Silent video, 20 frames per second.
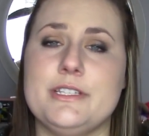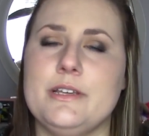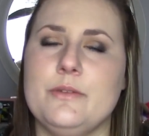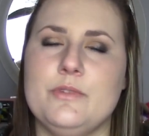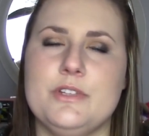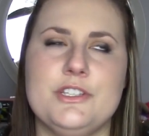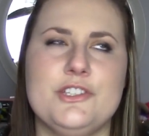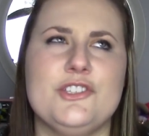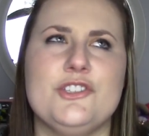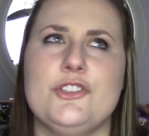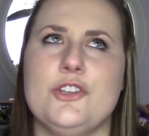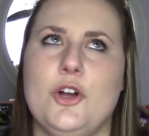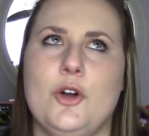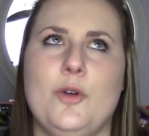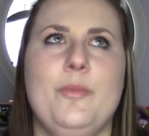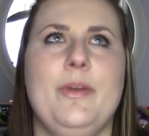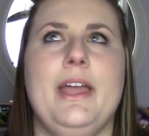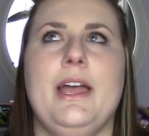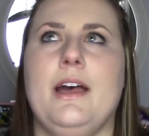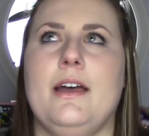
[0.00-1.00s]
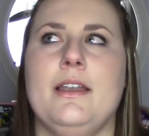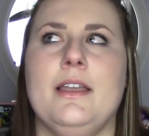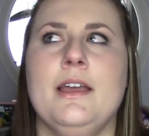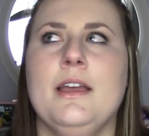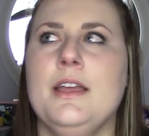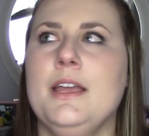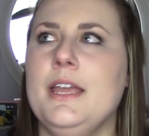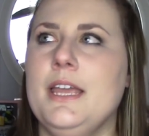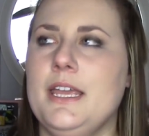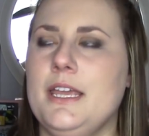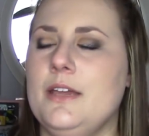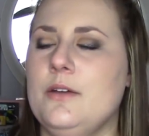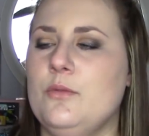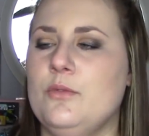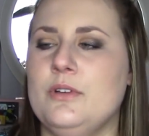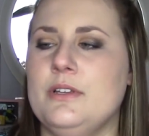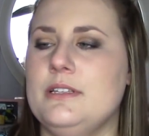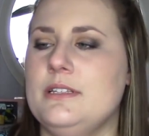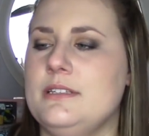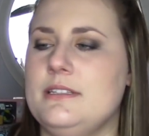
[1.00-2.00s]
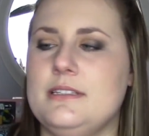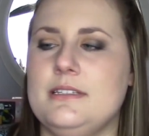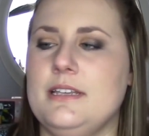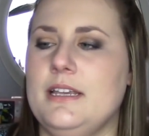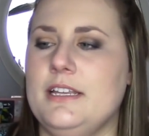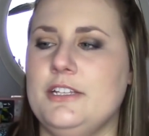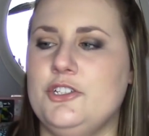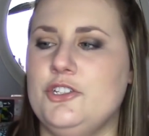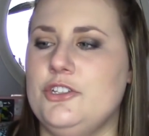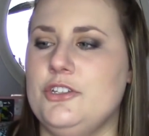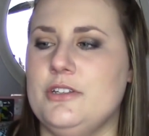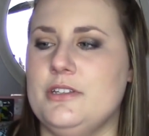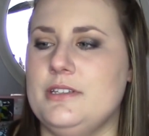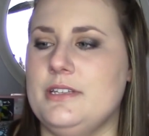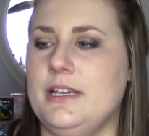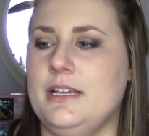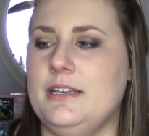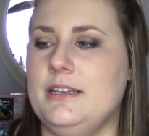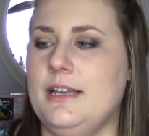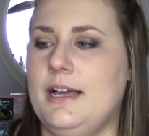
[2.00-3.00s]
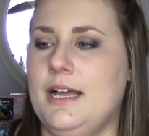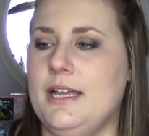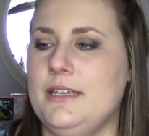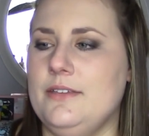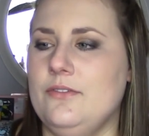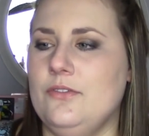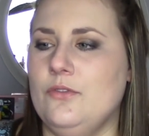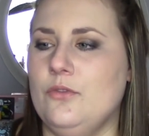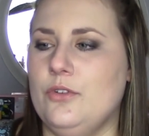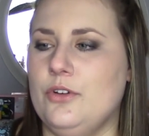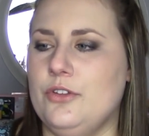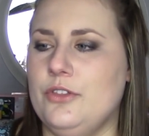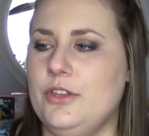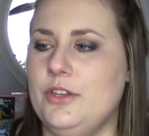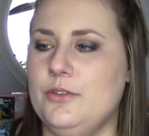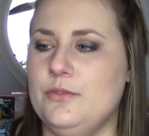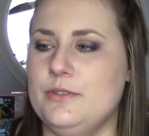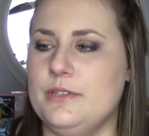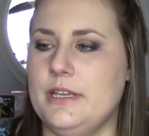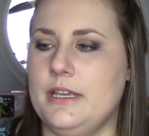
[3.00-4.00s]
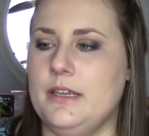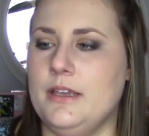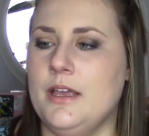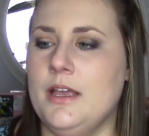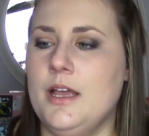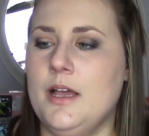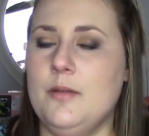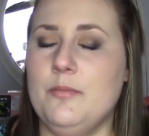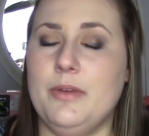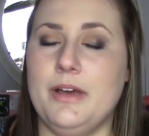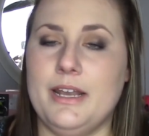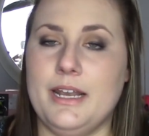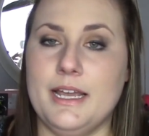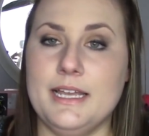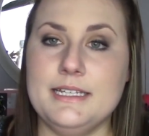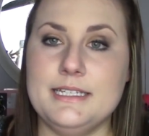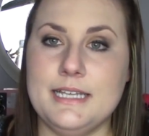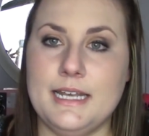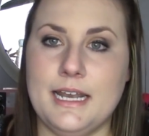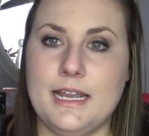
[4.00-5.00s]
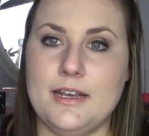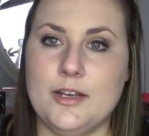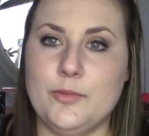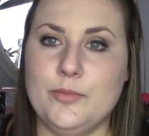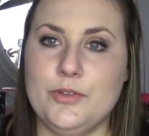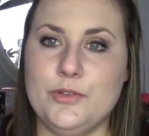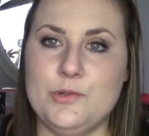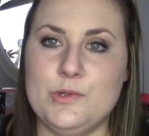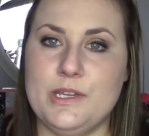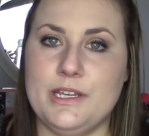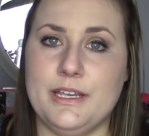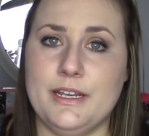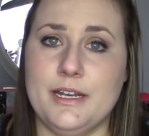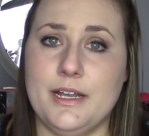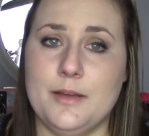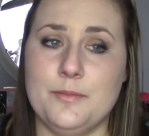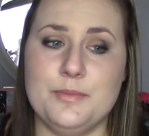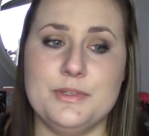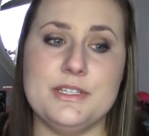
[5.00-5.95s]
It was so bad. It was, it's just like not even worth using, but I did end up using it up.